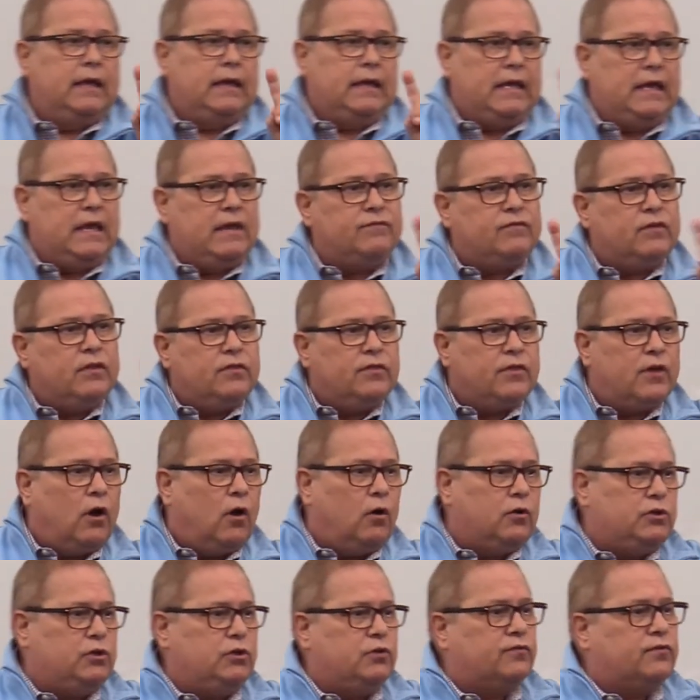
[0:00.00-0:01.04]
even
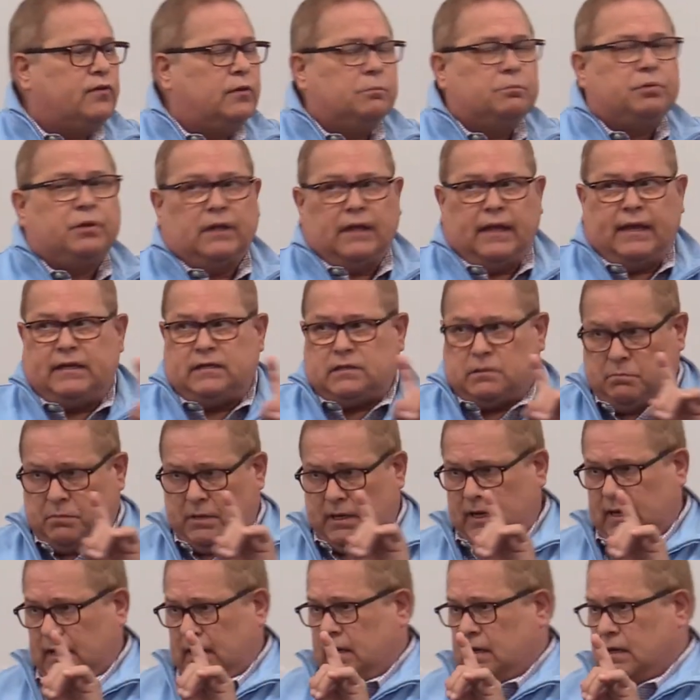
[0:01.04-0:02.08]
though you've complained to
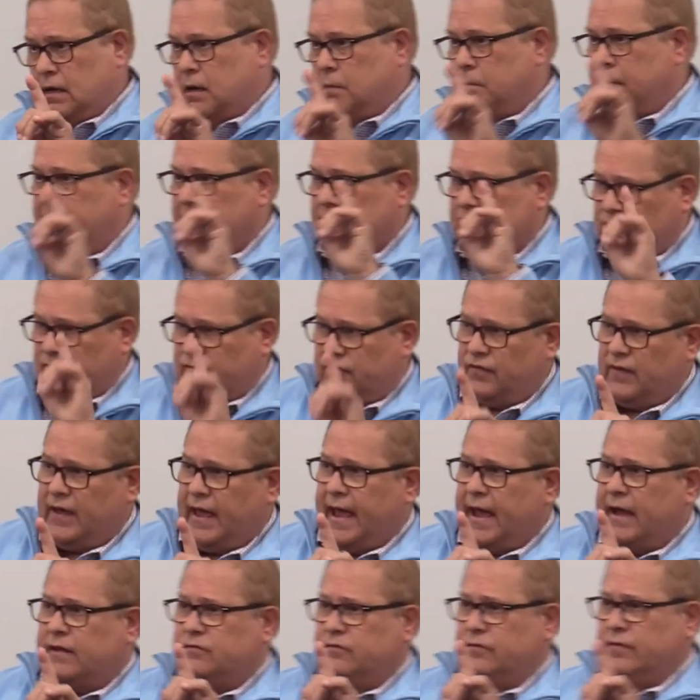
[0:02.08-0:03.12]
me about the
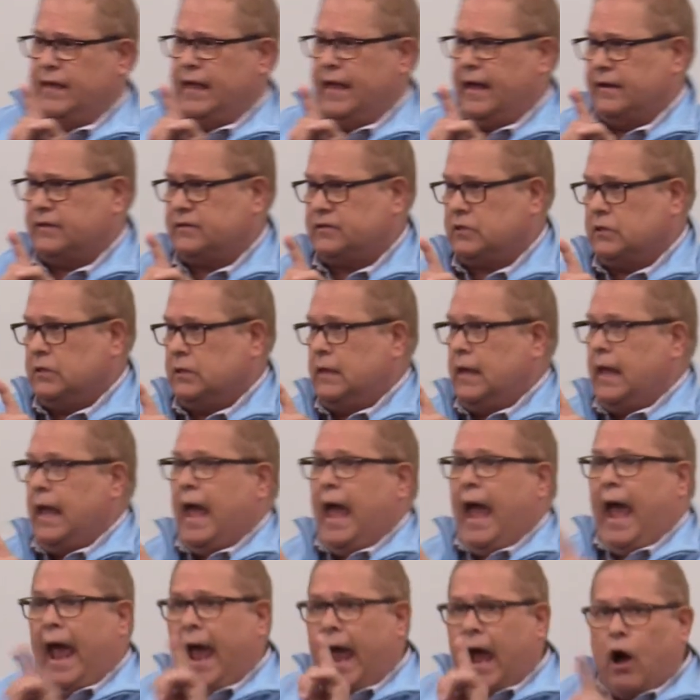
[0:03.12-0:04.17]
fact that
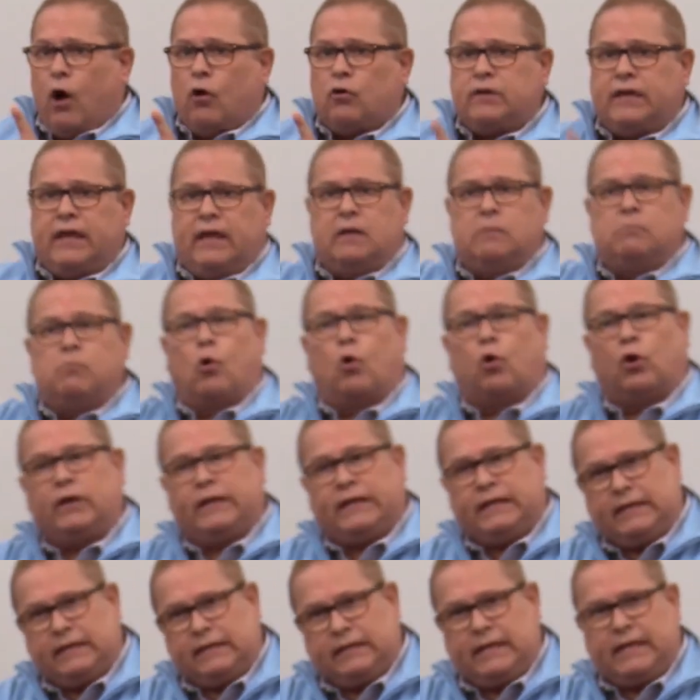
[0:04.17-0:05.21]
how can a
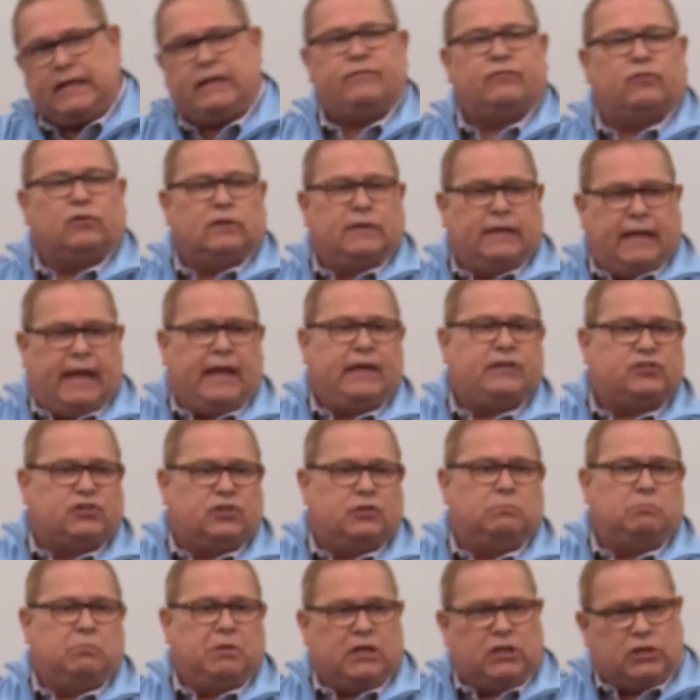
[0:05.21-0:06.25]
more evil
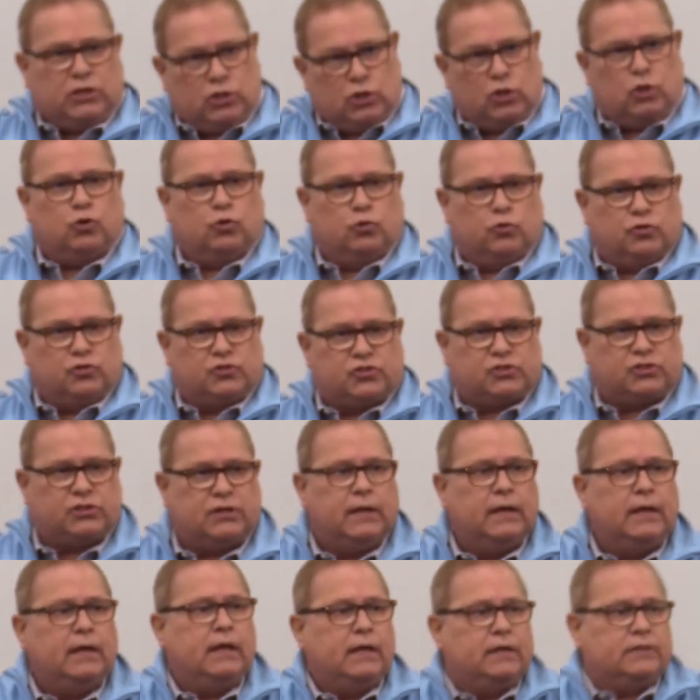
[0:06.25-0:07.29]
nation be
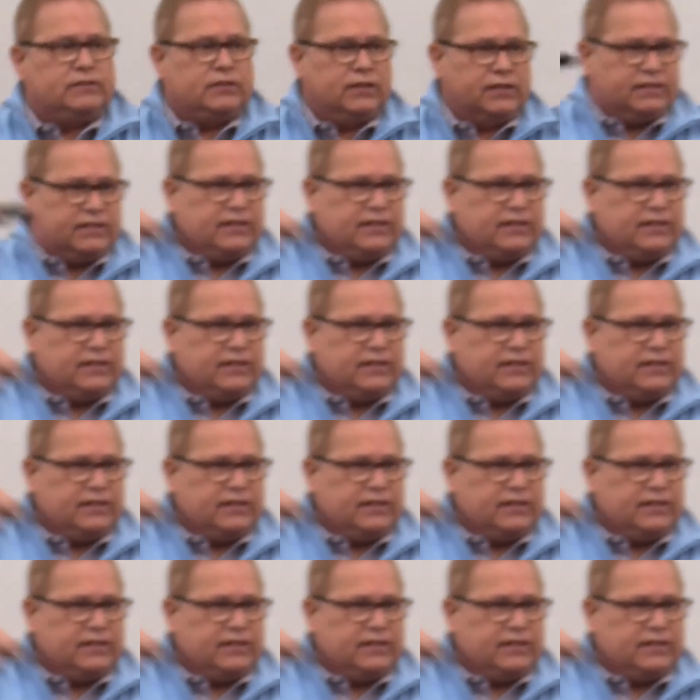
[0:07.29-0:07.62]
used to